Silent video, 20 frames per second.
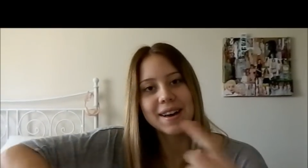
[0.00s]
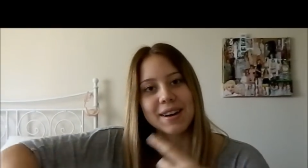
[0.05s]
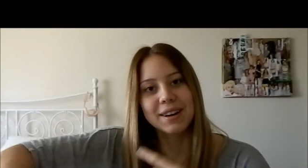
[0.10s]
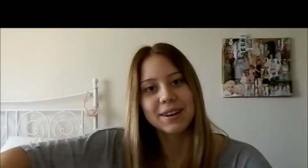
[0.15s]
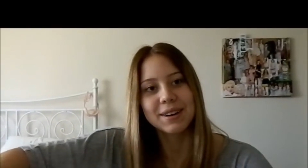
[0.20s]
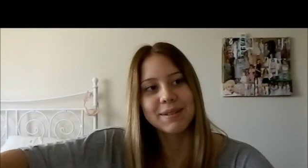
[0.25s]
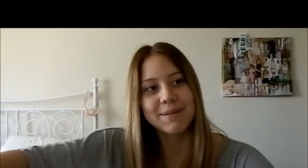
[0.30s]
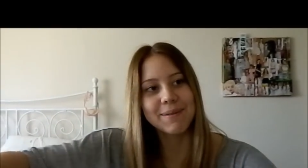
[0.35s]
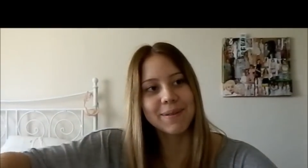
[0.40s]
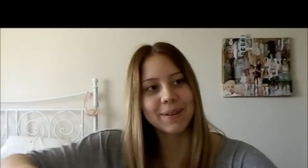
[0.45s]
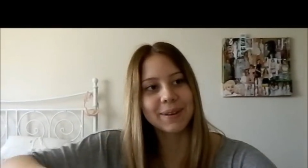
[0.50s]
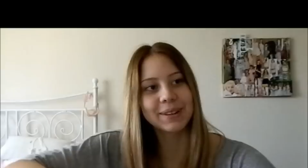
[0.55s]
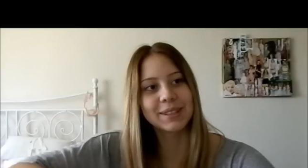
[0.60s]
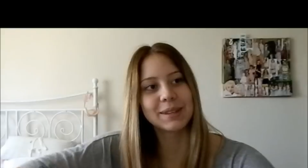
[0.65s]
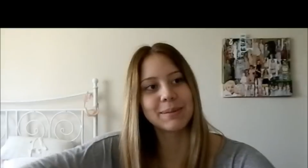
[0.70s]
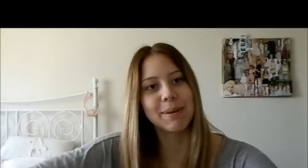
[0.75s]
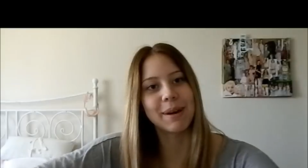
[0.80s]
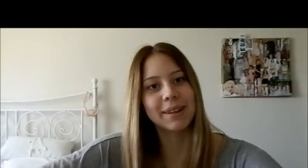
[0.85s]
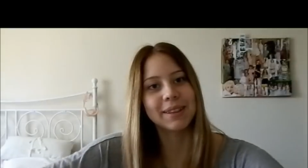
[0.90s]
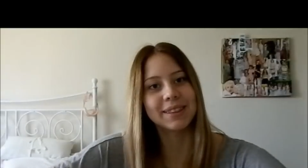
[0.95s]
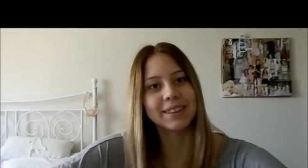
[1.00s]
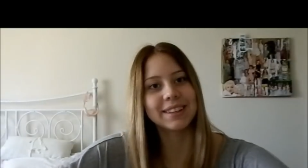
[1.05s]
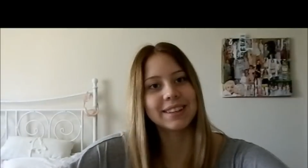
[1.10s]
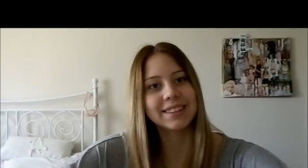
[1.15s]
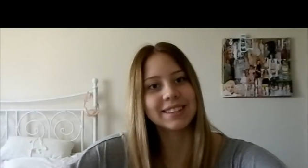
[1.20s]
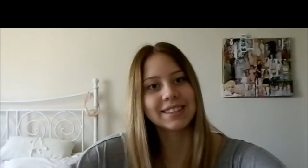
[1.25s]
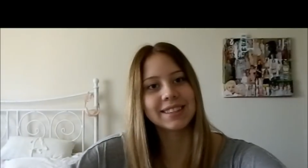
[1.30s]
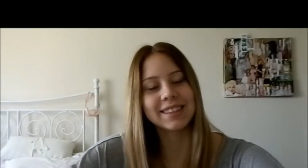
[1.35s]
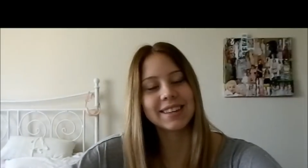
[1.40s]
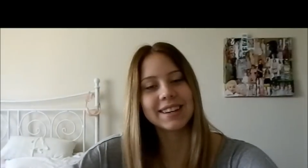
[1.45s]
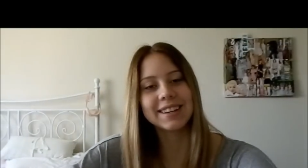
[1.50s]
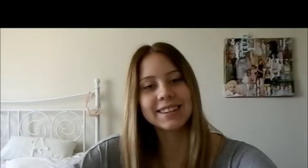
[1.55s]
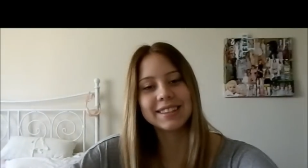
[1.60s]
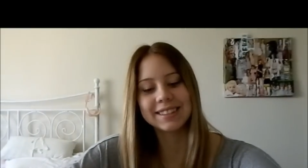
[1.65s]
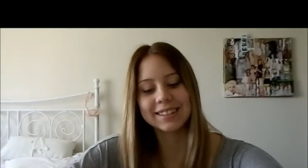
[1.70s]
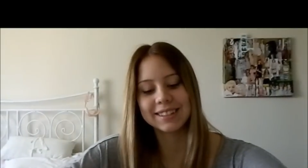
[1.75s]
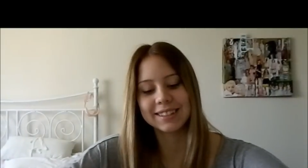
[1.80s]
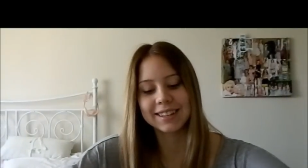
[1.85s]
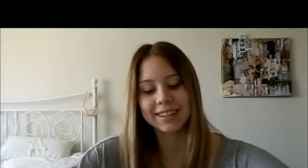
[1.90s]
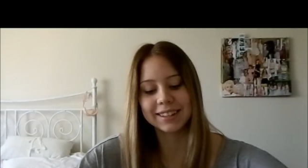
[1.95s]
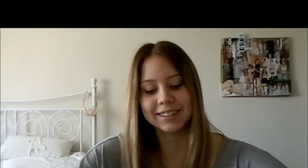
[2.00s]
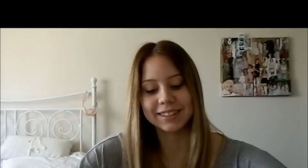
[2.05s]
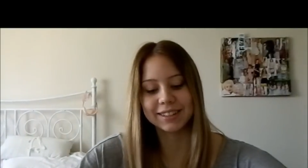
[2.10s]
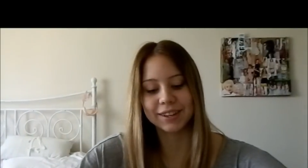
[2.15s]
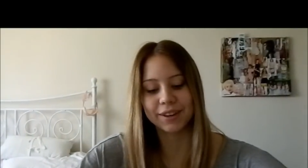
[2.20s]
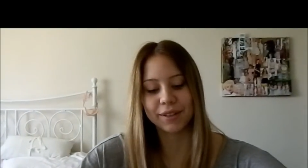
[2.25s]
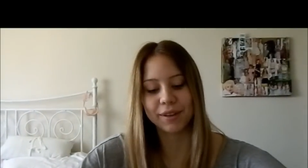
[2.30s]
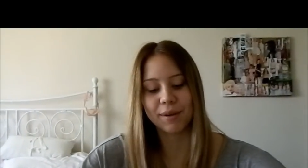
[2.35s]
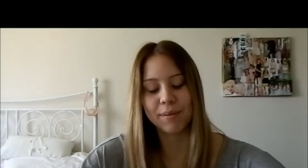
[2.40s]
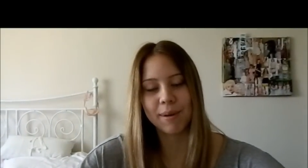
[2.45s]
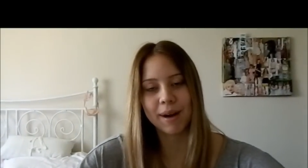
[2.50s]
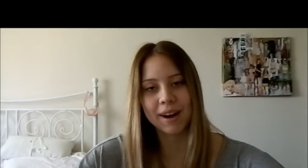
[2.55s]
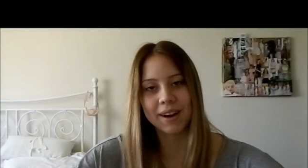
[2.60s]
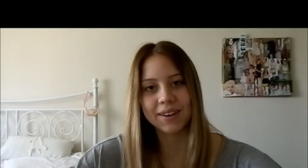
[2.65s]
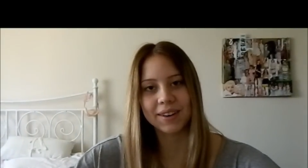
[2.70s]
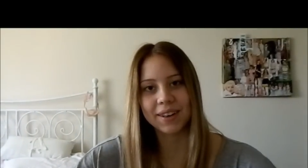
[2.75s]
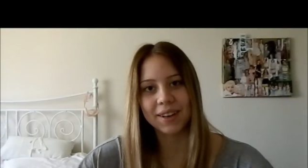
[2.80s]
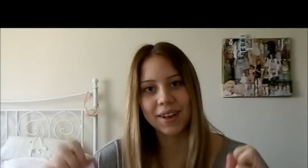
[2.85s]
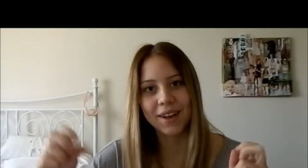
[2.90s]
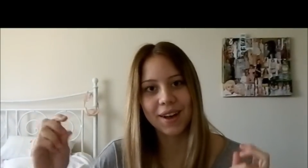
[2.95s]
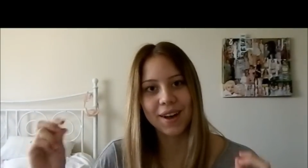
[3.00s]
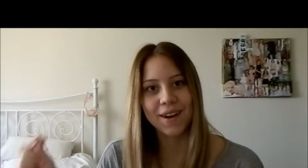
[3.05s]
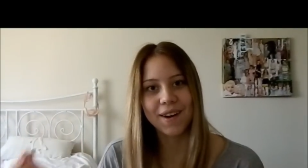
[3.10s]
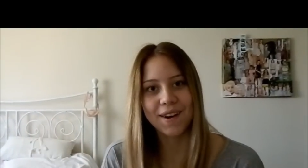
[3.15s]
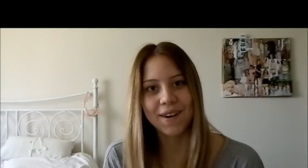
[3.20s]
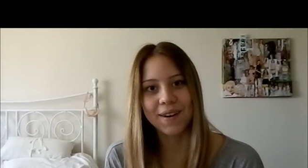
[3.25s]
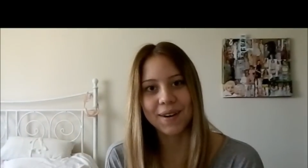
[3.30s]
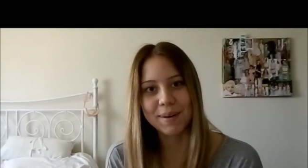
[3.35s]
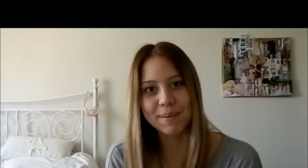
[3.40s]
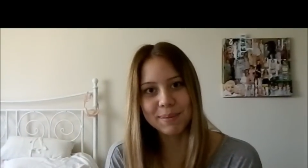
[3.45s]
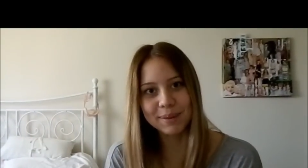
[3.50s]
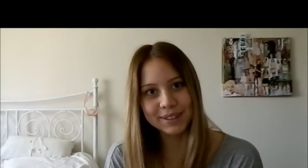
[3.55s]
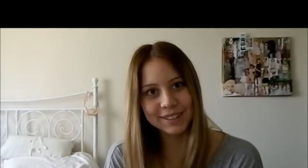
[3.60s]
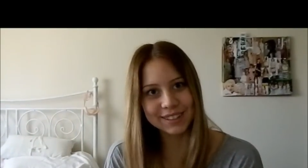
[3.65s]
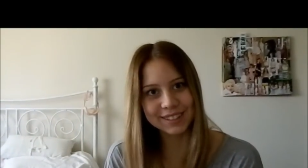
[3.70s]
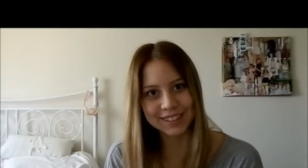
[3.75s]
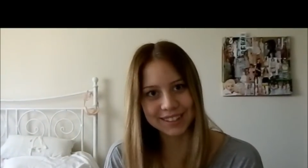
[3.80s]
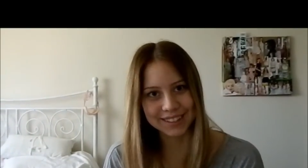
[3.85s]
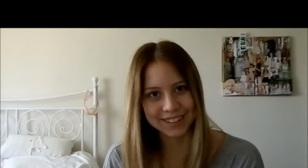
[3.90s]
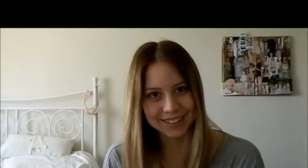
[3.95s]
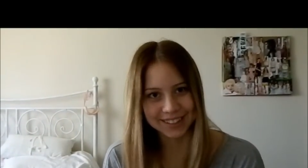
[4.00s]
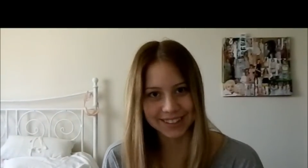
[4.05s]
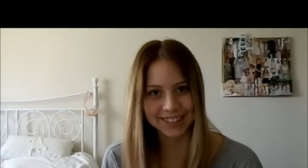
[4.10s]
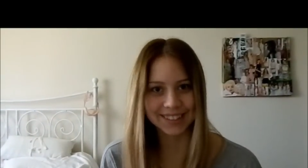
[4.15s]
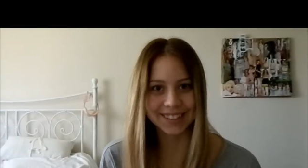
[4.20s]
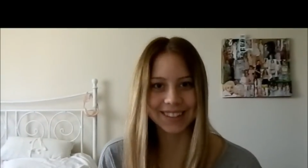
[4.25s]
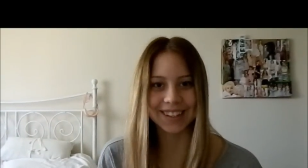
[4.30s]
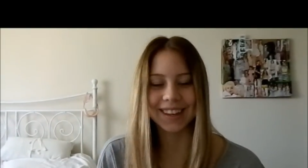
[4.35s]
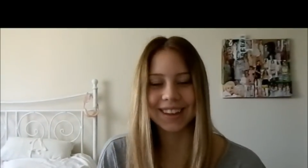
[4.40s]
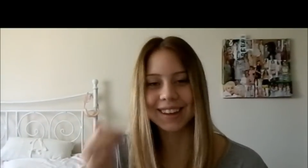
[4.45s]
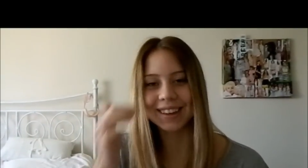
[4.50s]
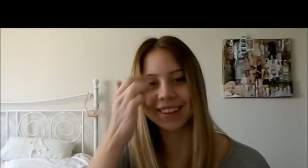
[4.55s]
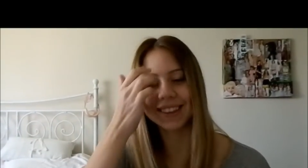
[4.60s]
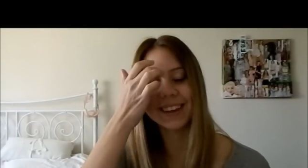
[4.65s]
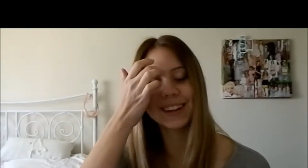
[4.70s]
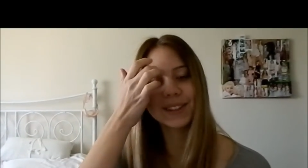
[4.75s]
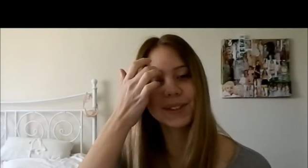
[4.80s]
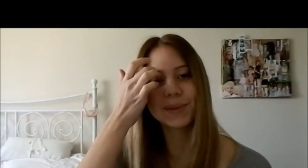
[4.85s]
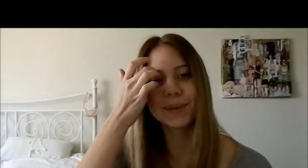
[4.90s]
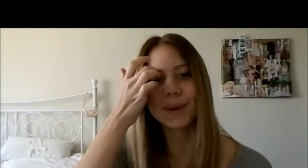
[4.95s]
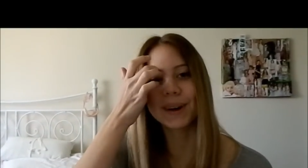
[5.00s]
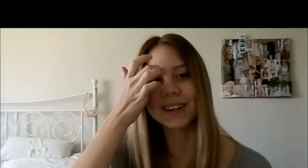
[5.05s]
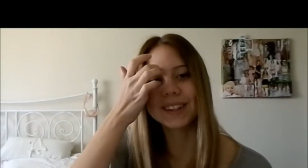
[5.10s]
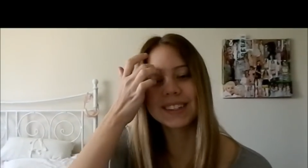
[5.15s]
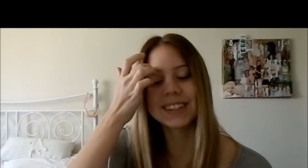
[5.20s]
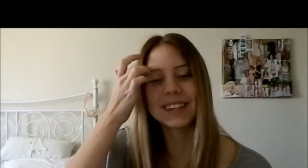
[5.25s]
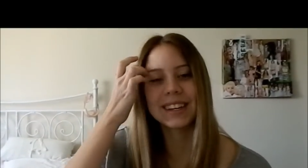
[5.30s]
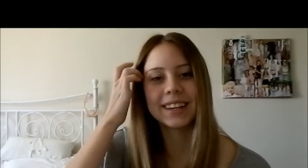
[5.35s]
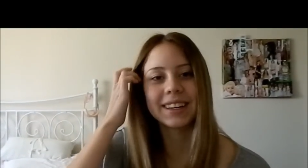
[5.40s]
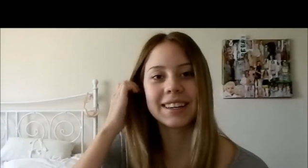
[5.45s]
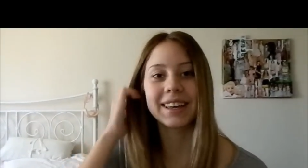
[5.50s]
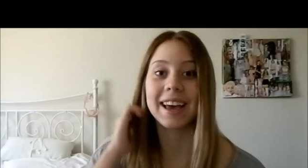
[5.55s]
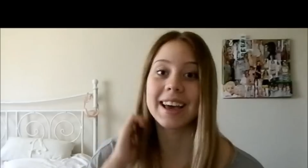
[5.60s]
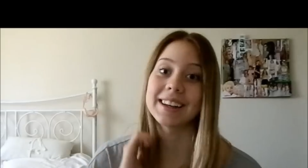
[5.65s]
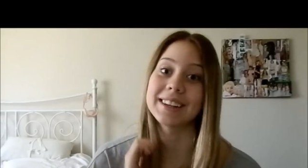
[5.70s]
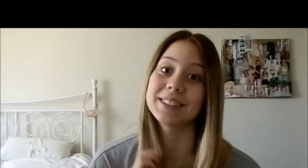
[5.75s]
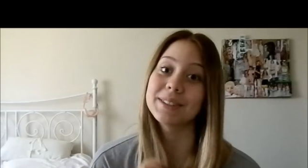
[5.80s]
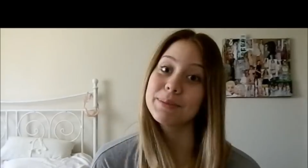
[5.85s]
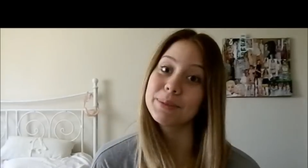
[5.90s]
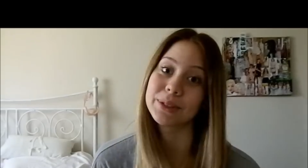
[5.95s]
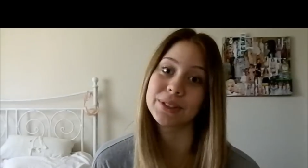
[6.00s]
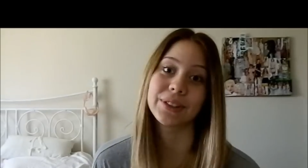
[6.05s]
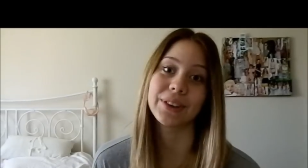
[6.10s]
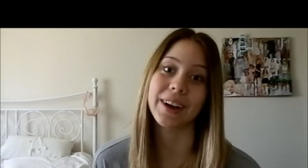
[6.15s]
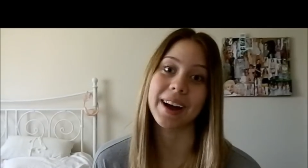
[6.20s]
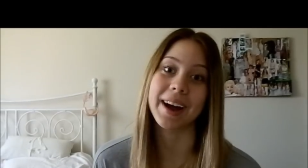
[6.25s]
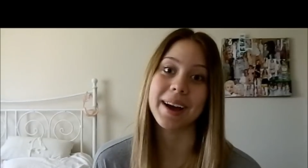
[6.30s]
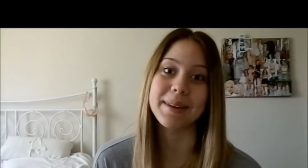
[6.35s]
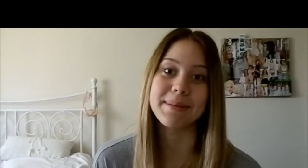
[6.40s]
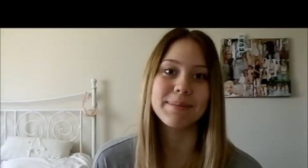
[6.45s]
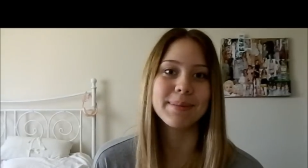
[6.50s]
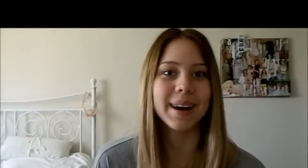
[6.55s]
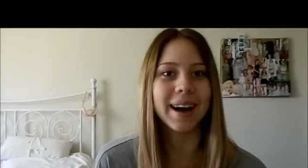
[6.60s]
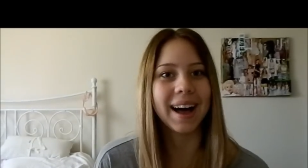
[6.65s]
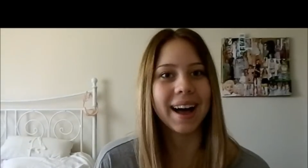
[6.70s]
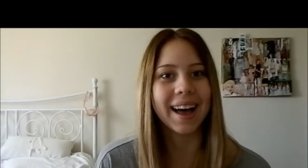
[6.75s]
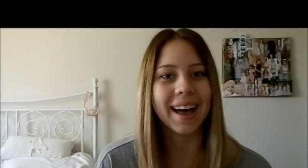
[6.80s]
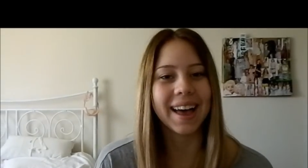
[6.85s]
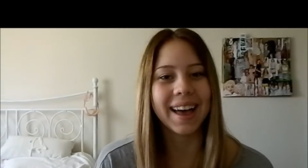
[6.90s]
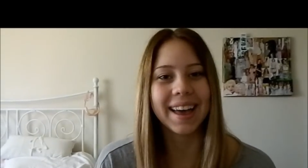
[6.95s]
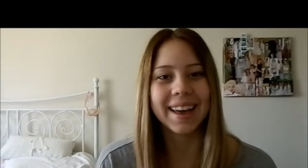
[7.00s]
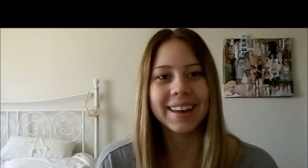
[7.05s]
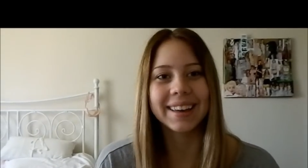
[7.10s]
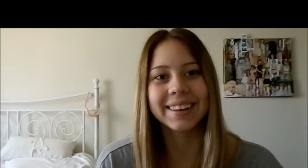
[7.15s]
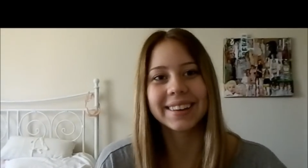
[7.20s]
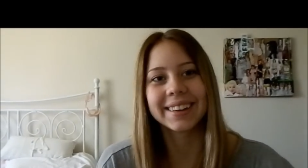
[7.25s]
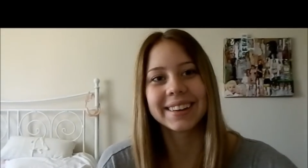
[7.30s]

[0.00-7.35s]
converse about these things and tell each other about our purchases. Thanks for watching and subscribe. Bye!